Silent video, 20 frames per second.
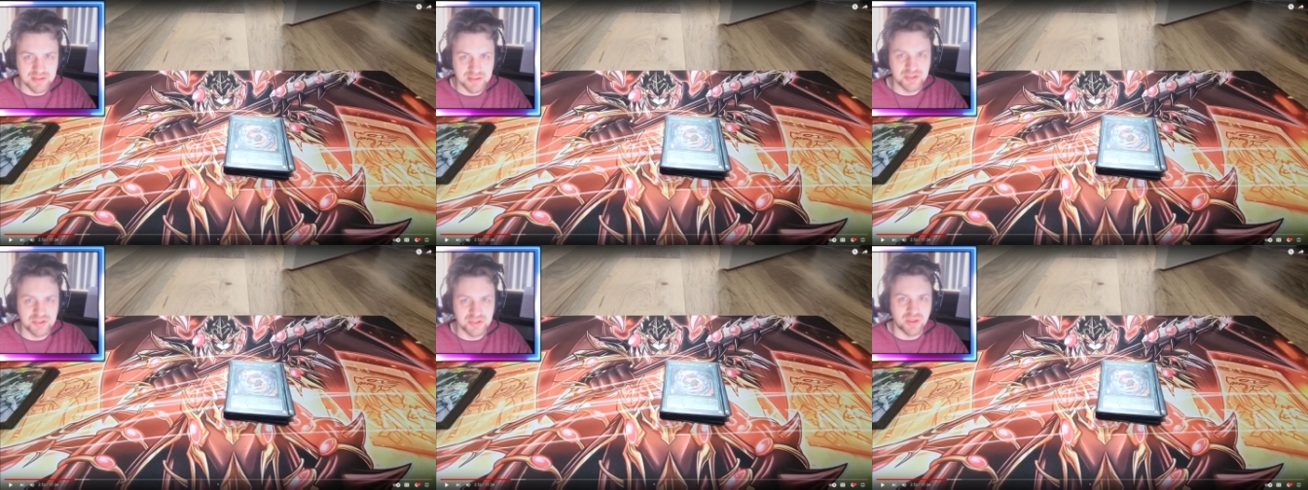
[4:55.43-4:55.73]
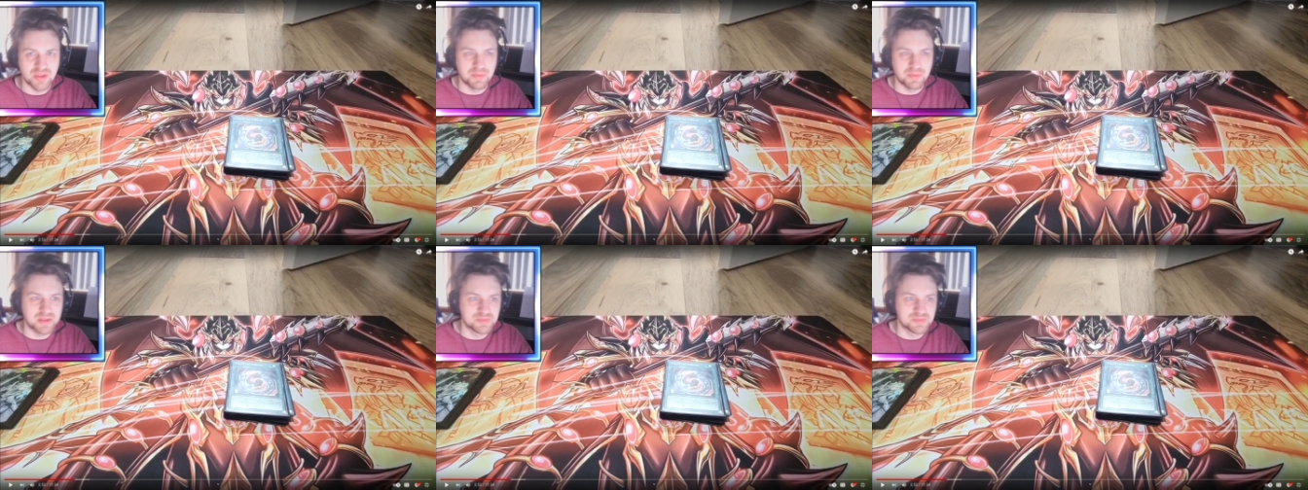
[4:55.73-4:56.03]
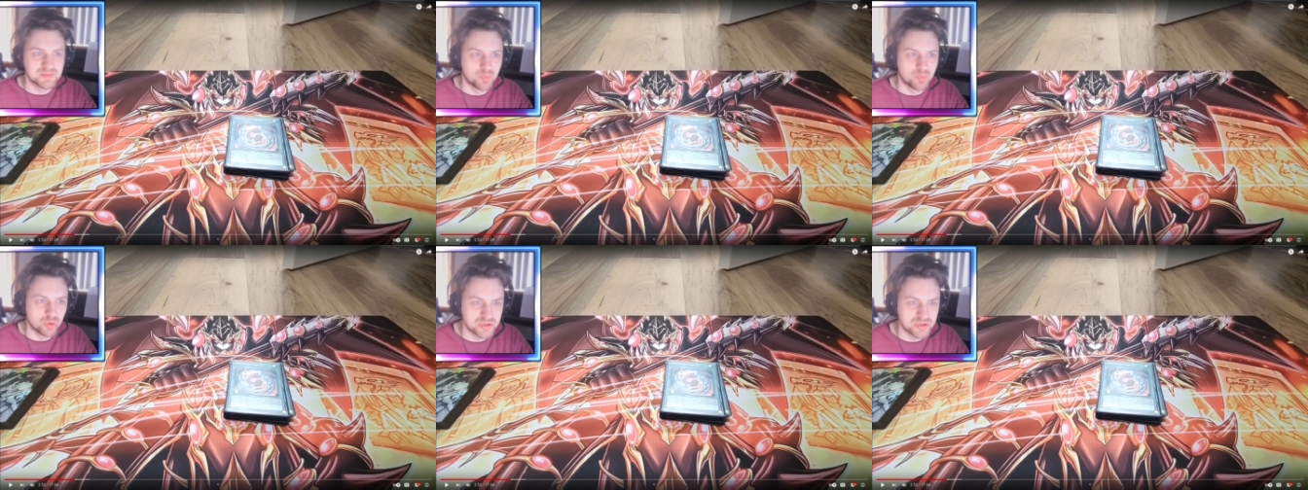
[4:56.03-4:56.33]
So that means
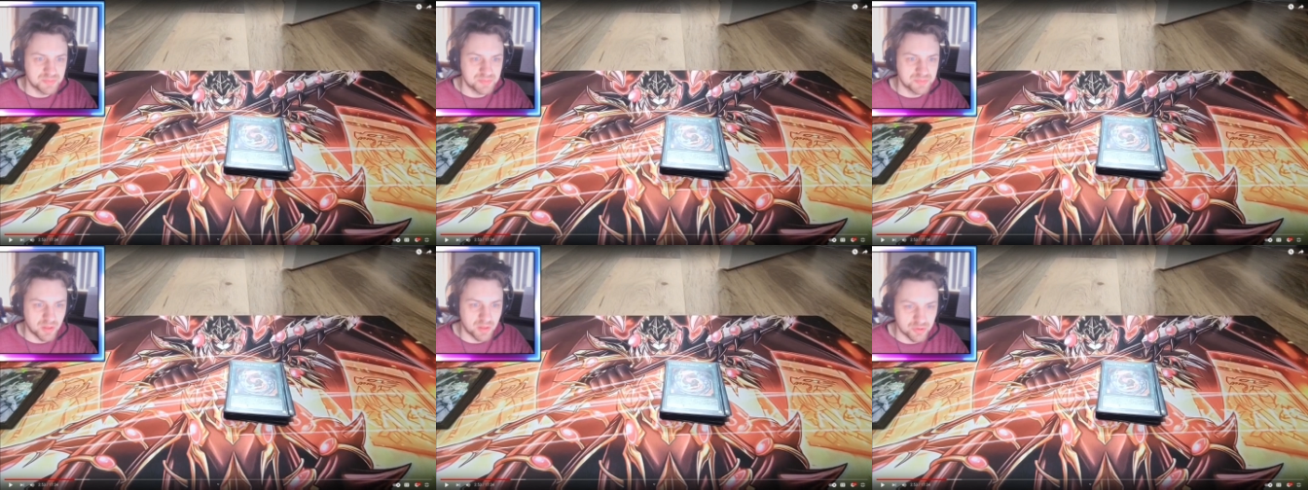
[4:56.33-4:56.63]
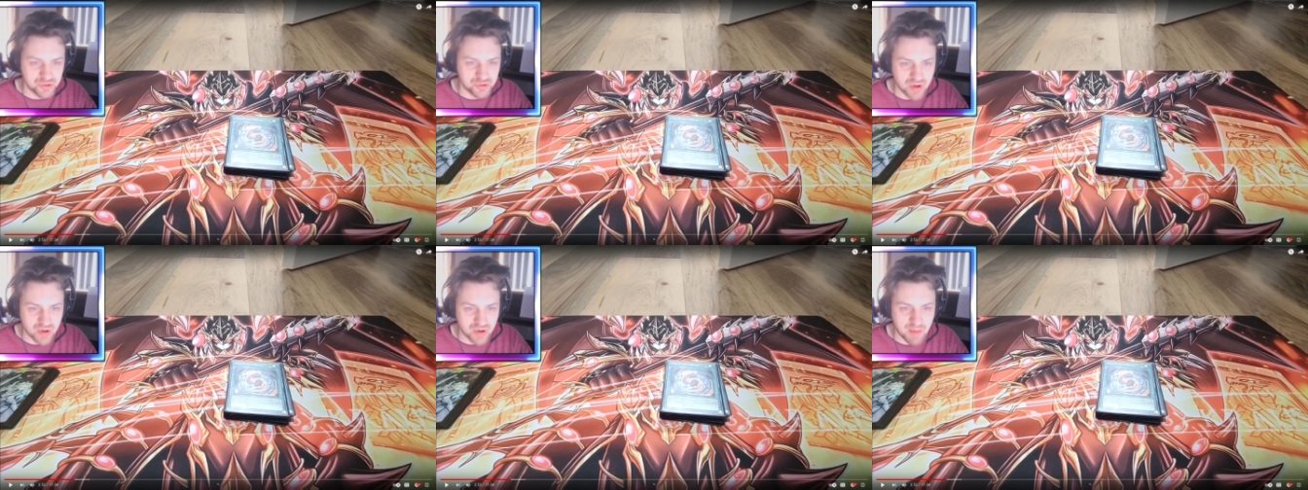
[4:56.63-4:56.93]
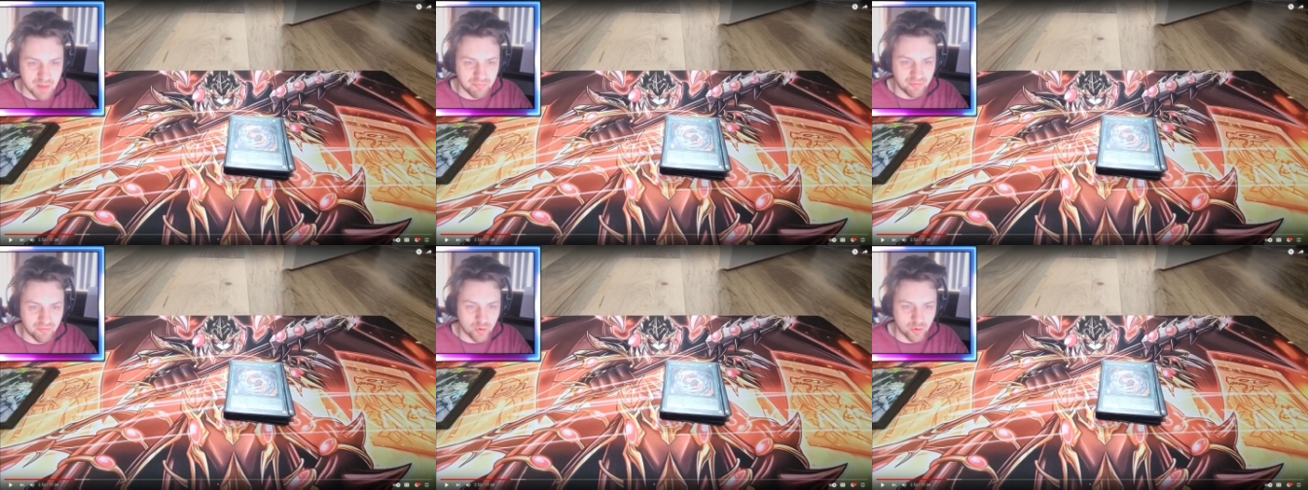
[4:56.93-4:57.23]
more spell and trap
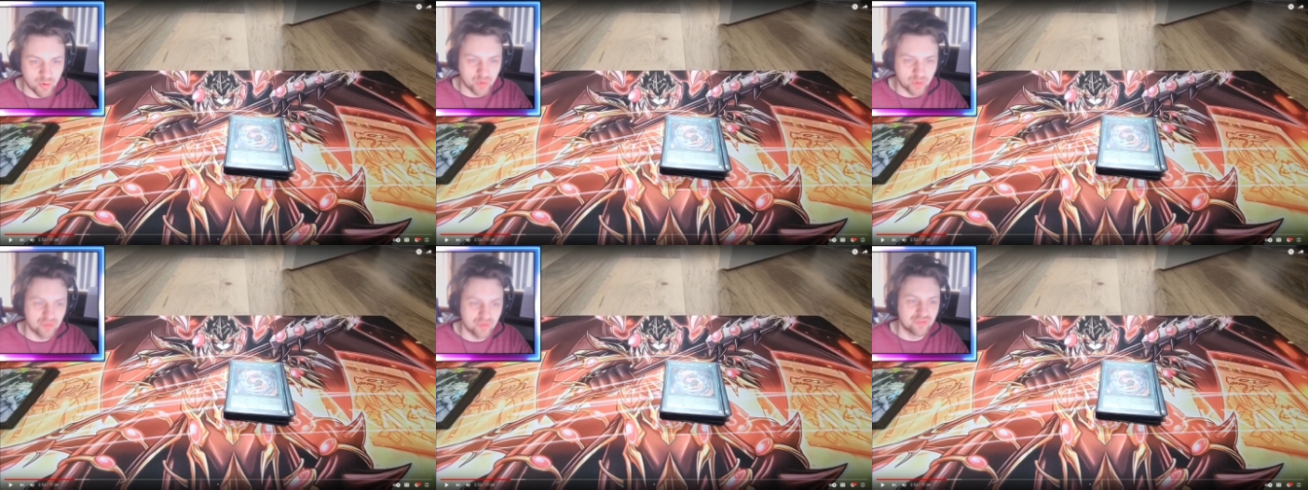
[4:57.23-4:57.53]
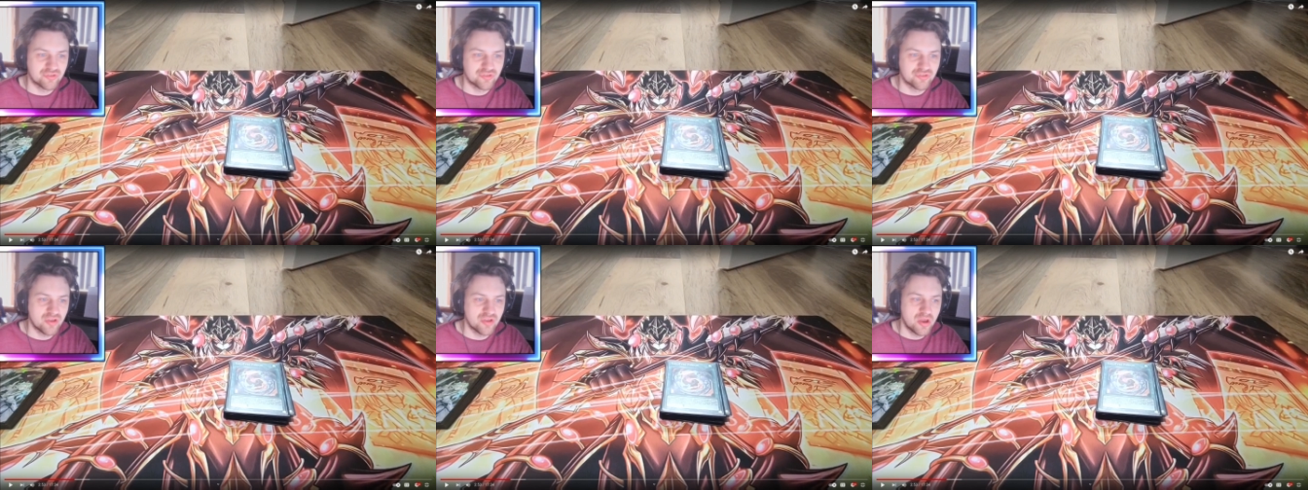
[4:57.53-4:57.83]
focus.